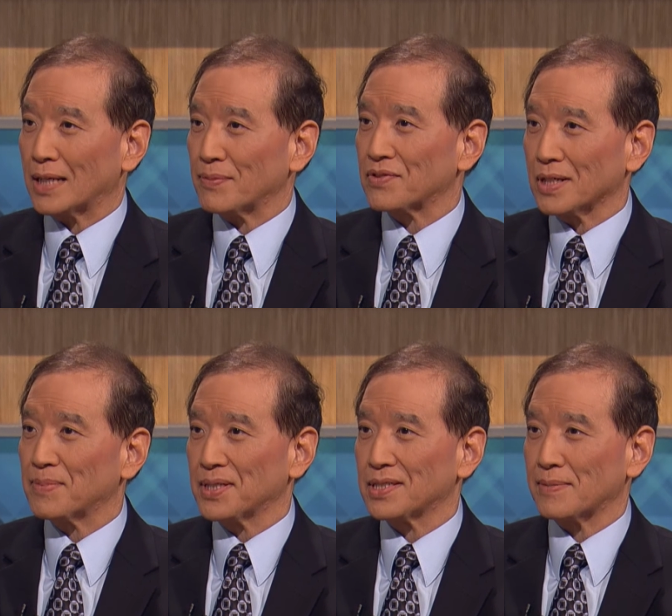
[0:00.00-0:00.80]
type of
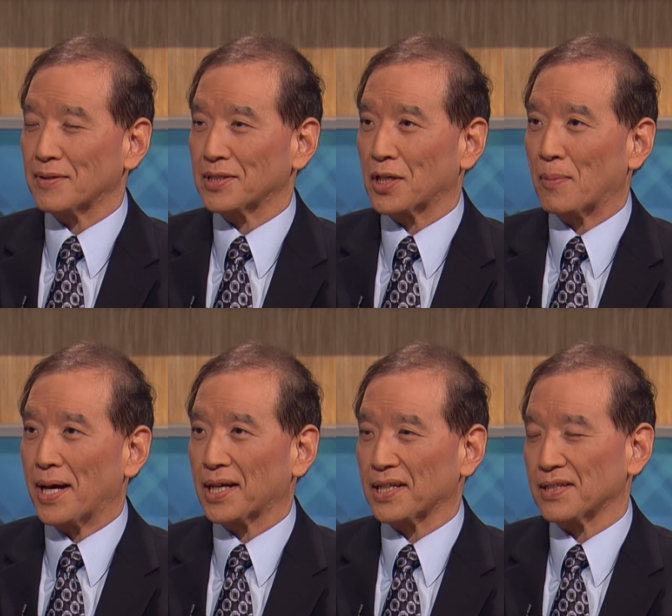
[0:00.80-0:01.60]
trip to be able to go
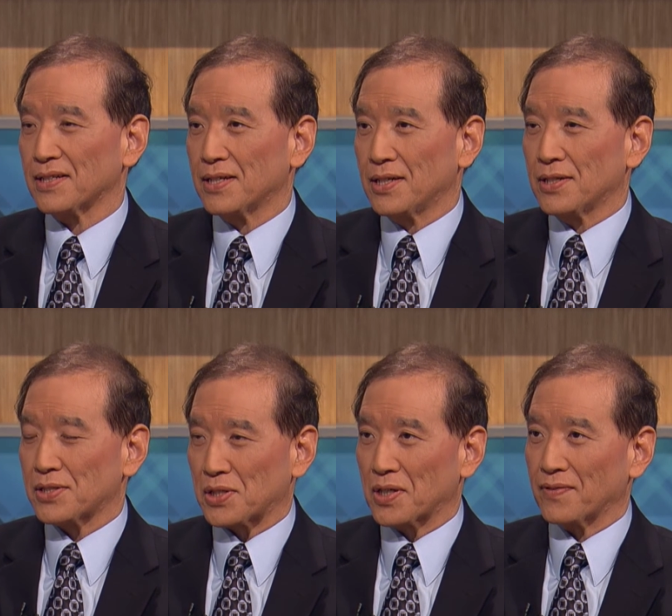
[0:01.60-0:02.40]
back and
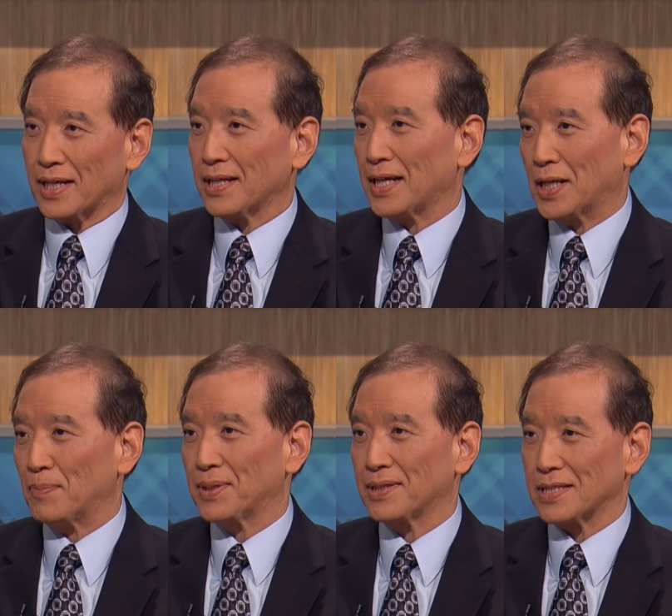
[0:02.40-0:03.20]
serve and
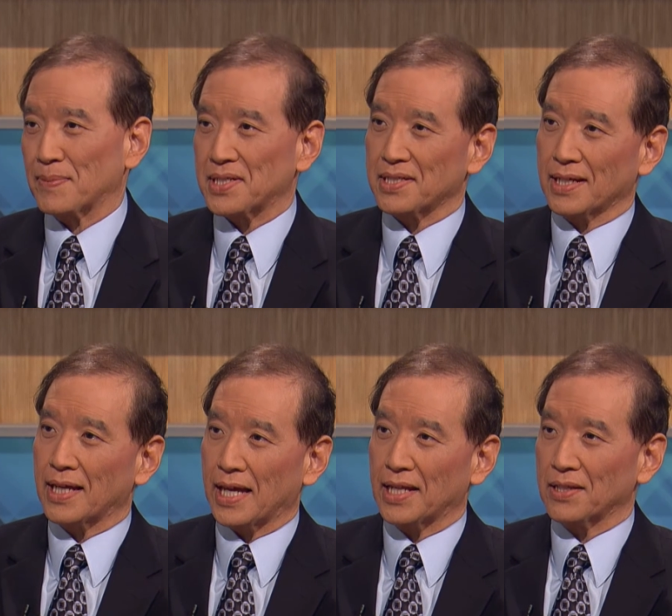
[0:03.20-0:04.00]
help as much as I
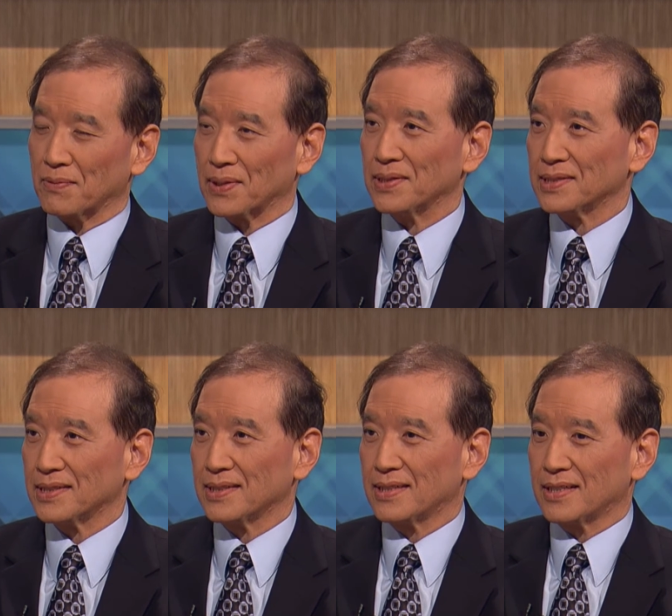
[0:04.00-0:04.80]
can in the world.
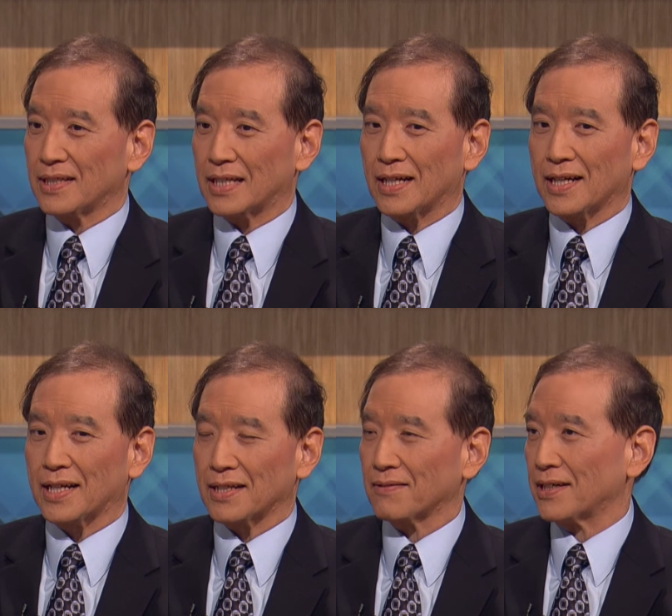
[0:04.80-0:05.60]
And I
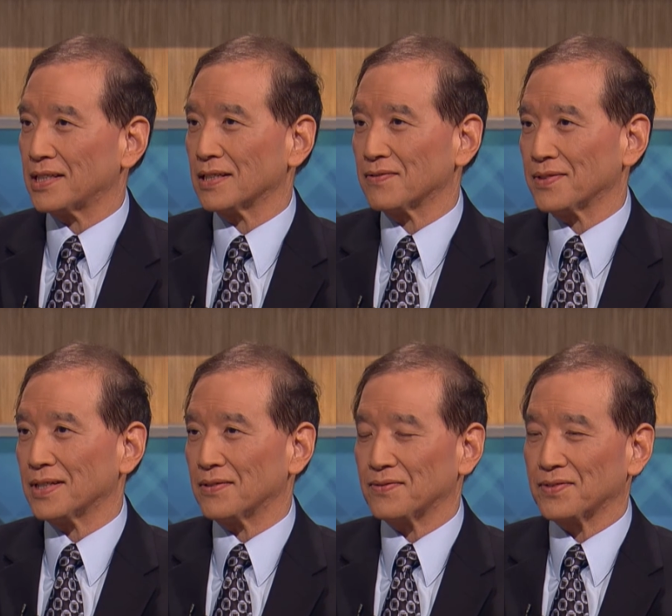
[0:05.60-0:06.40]
get a great deal
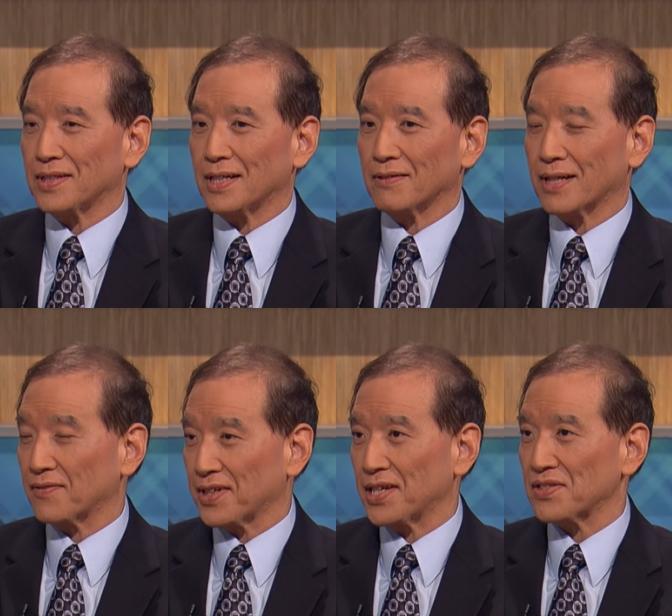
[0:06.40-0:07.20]
of
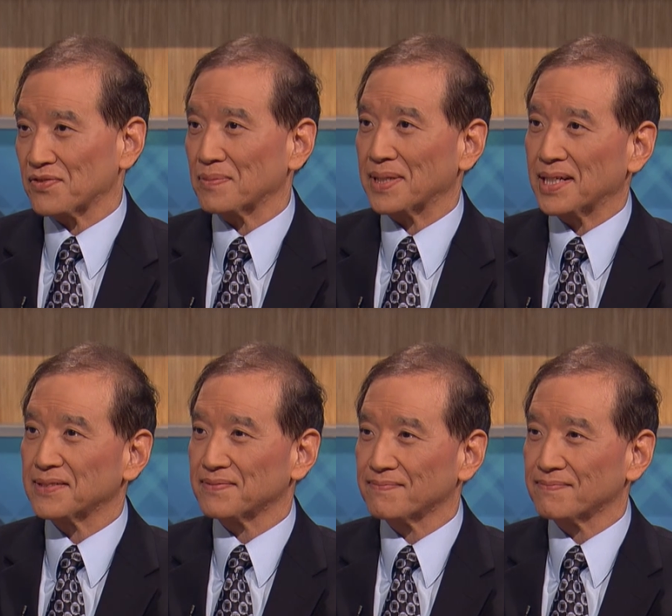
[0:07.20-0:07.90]
gratification from that.